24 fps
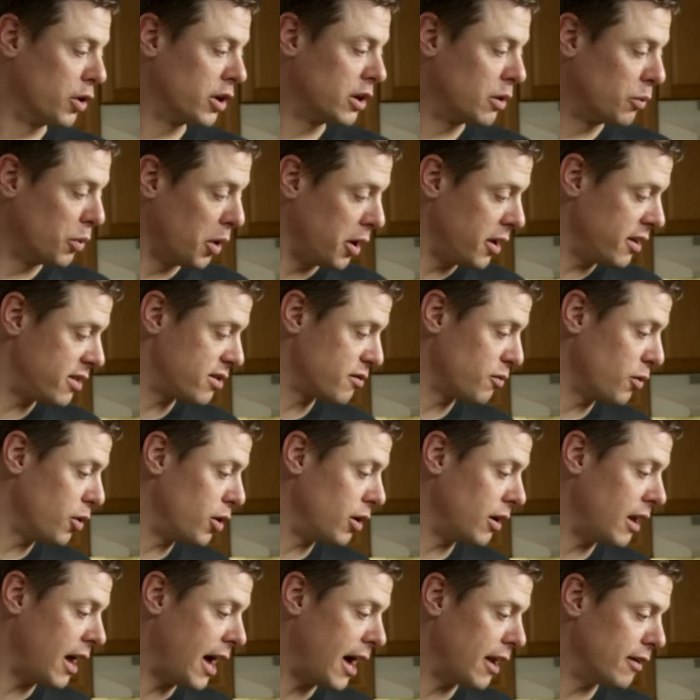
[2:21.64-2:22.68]
we're gonna really throw
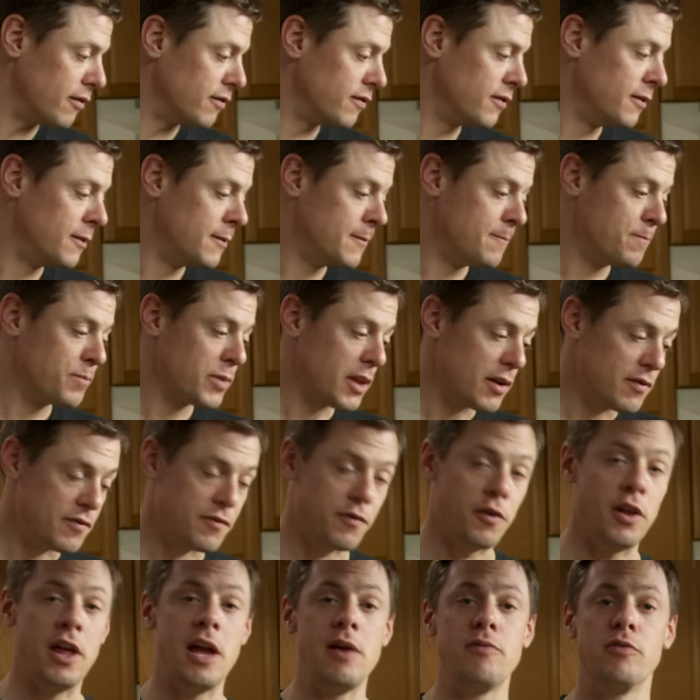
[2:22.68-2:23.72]
a lot of
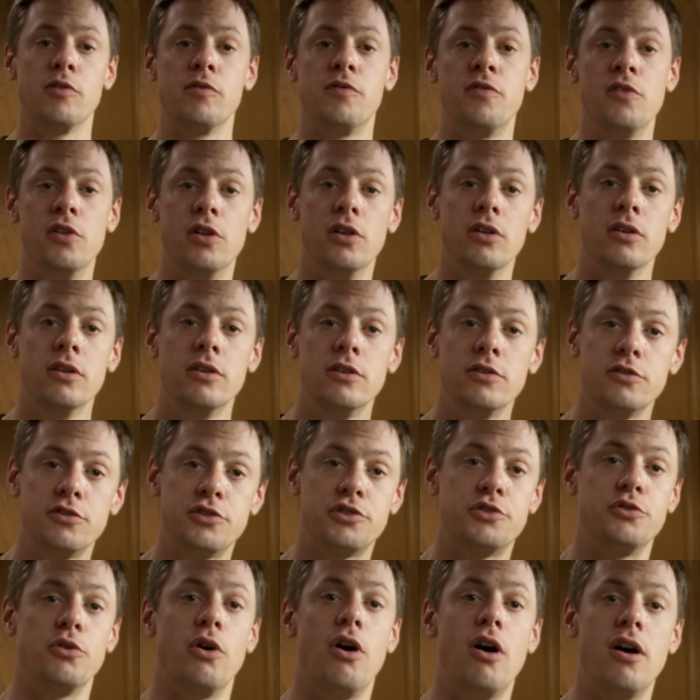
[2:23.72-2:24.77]
flavorful,
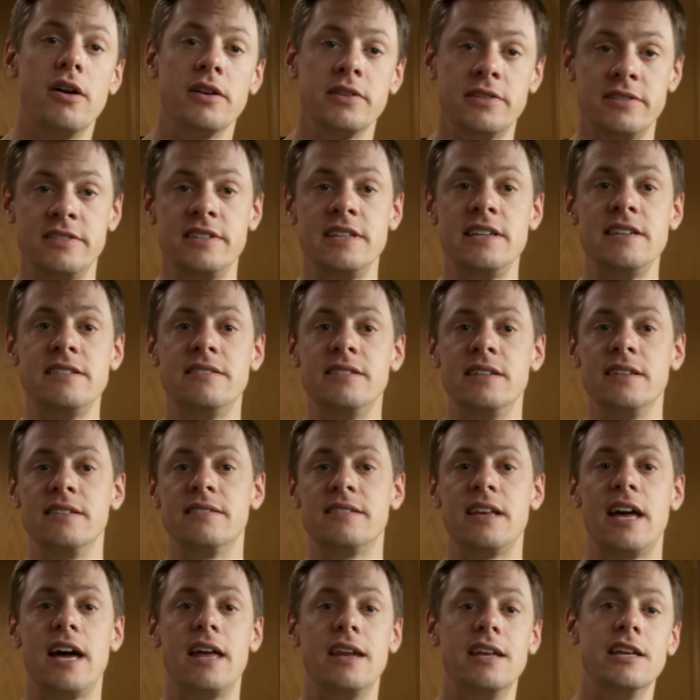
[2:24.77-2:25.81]
strong
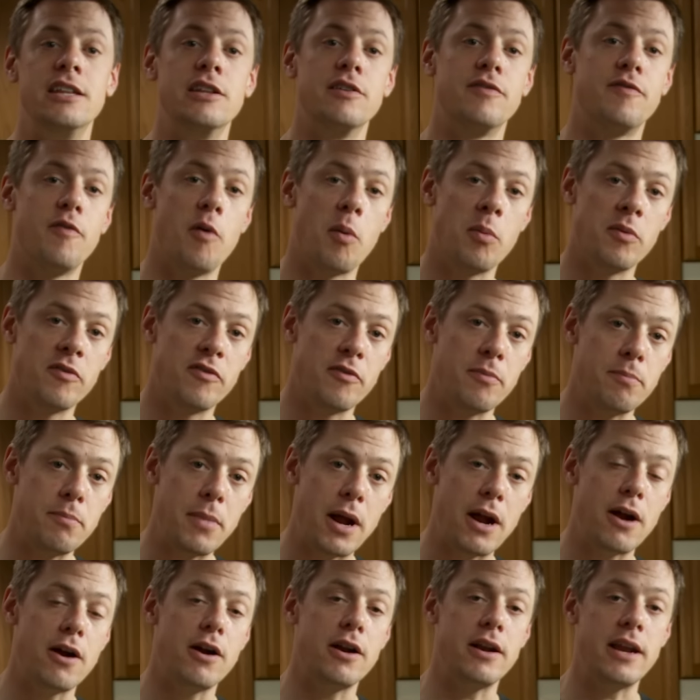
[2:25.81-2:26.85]
seasonings at it in the form of a
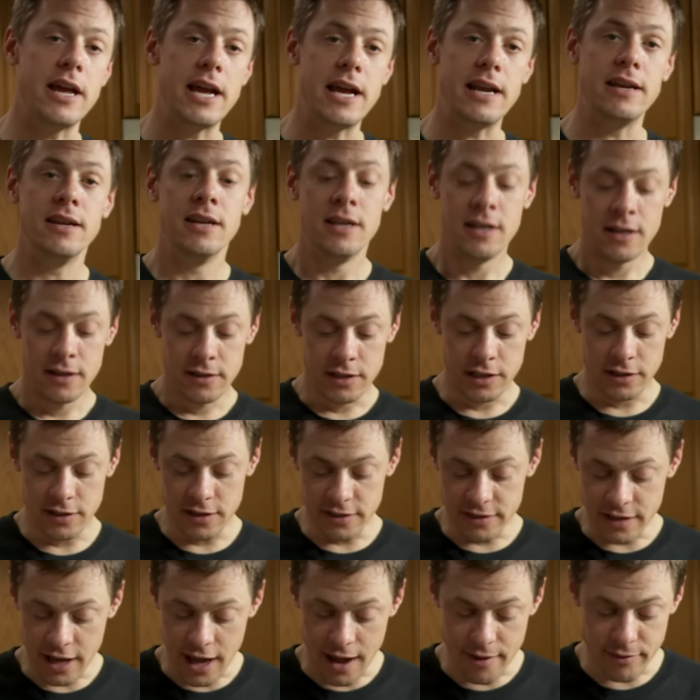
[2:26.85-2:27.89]
marinade that
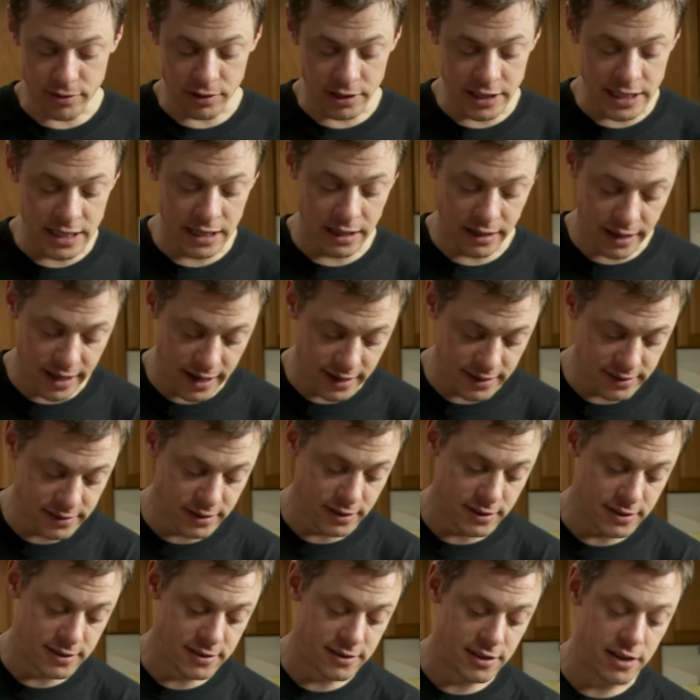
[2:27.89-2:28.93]
this javelina leg is
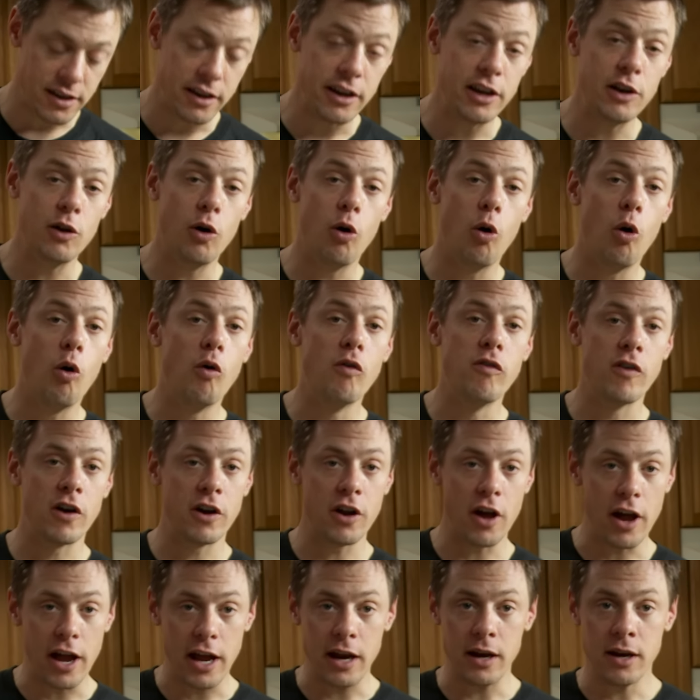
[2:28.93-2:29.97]
gonna sit in
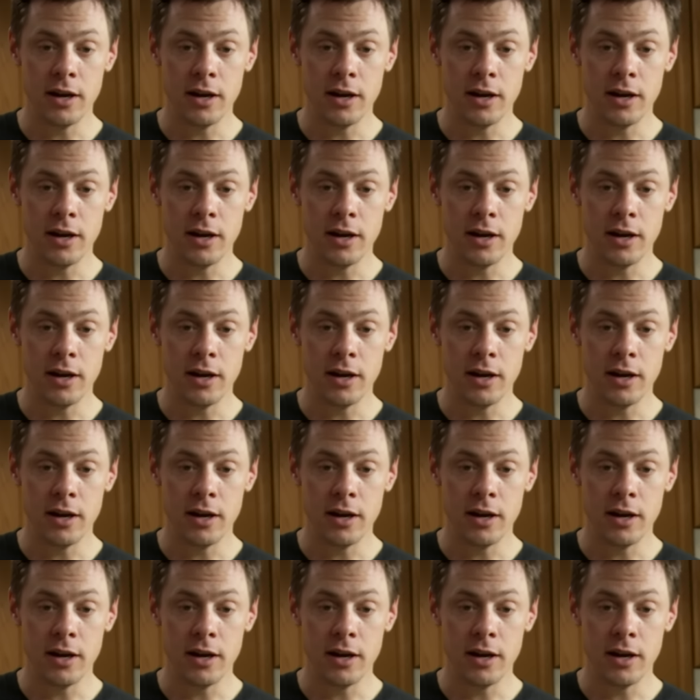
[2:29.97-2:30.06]
overnight